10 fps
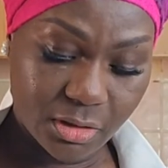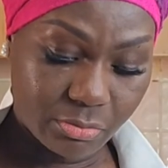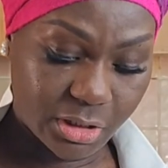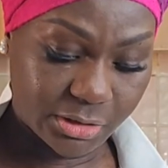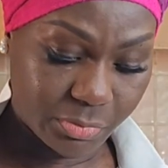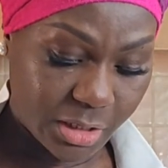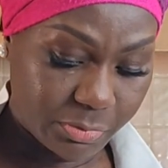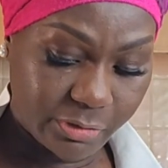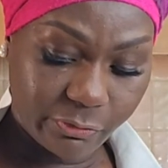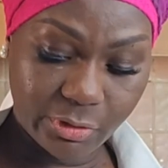but
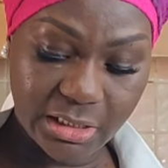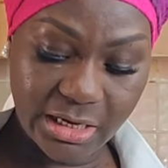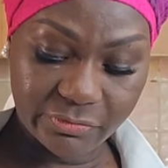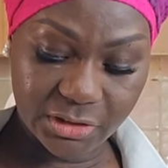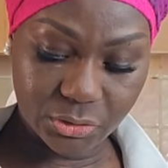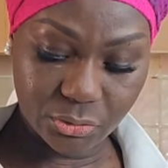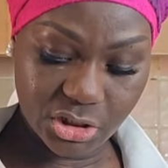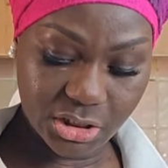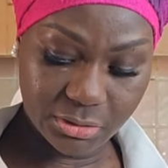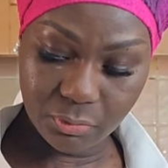maybe if we left it to
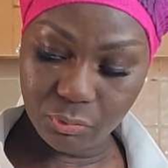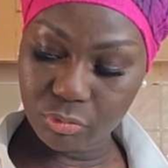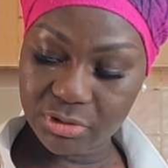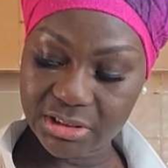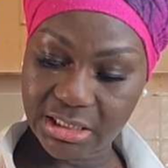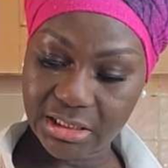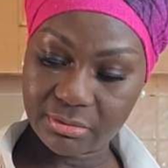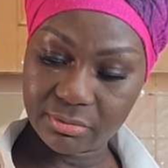chill, we'll see.